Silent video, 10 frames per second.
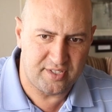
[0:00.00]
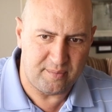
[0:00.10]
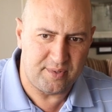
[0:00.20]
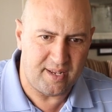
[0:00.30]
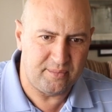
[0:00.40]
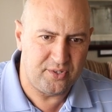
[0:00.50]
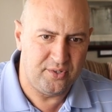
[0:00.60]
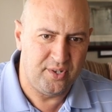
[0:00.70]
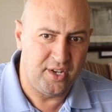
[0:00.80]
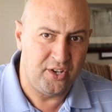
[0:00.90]
Sometimes
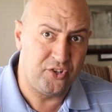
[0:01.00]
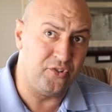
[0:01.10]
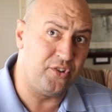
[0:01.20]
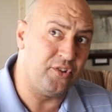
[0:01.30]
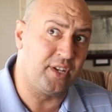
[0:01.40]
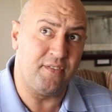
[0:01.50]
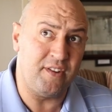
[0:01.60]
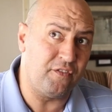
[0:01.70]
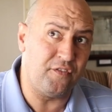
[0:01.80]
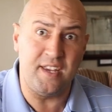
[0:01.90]
you, you, you're
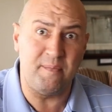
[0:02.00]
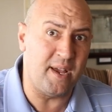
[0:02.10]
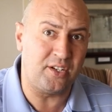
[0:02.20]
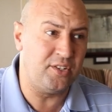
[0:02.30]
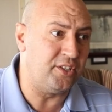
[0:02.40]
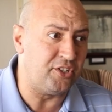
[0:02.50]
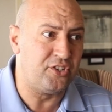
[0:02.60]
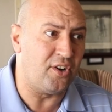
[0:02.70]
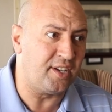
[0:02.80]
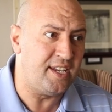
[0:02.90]
giving feedback to the
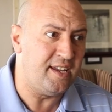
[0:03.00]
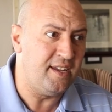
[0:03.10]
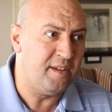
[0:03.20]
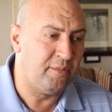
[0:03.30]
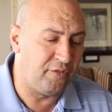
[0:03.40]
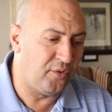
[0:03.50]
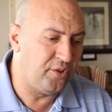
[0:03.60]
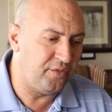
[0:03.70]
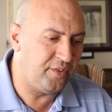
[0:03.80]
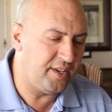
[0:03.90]
jockey
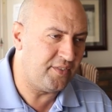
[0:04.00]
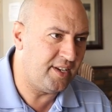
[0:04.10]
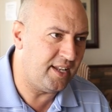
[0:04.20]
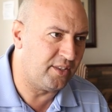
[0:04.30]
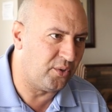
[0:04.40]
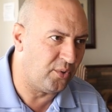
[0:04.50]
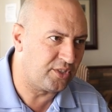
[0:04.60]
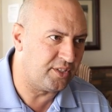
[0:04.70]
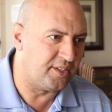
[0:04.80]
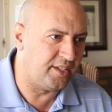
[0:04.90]
before you've even led the
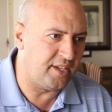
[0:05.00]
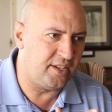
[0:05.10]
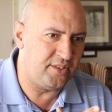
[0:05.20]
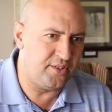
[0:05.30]
horse in, and, and